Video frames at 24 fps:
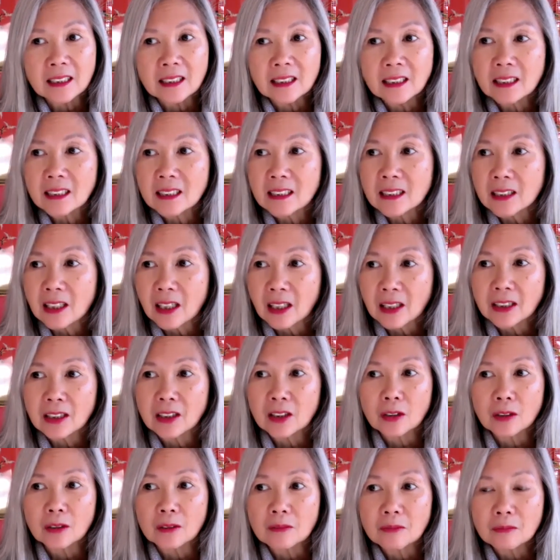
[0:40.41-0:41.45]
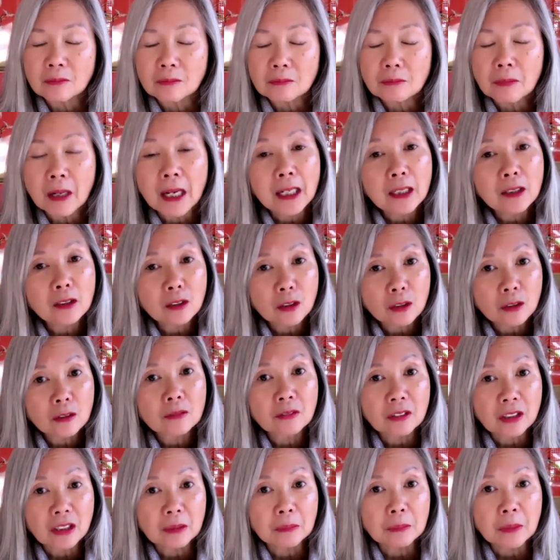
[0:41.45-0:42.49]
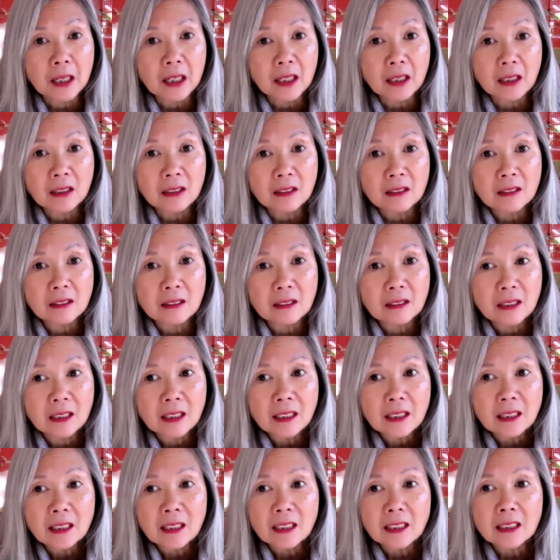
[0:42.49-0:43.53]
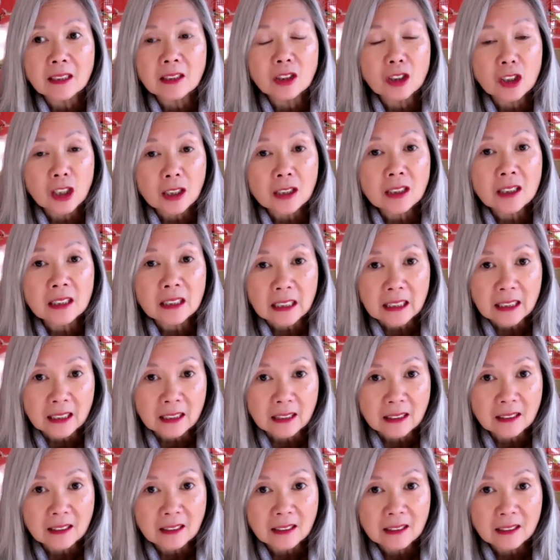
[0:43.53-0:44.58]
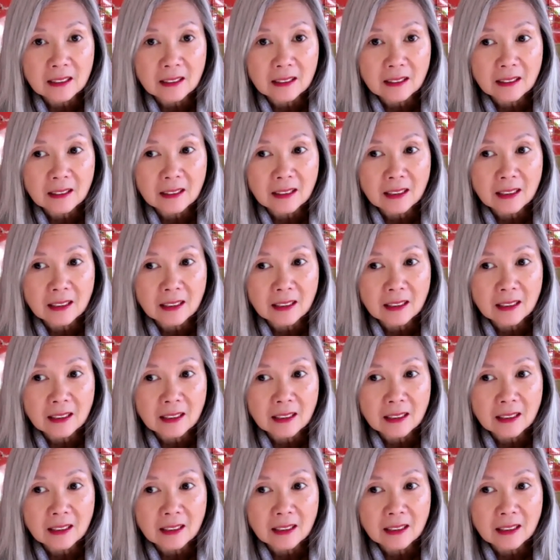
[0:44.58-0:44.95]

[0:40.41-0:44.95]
It is neither male or female. It just is.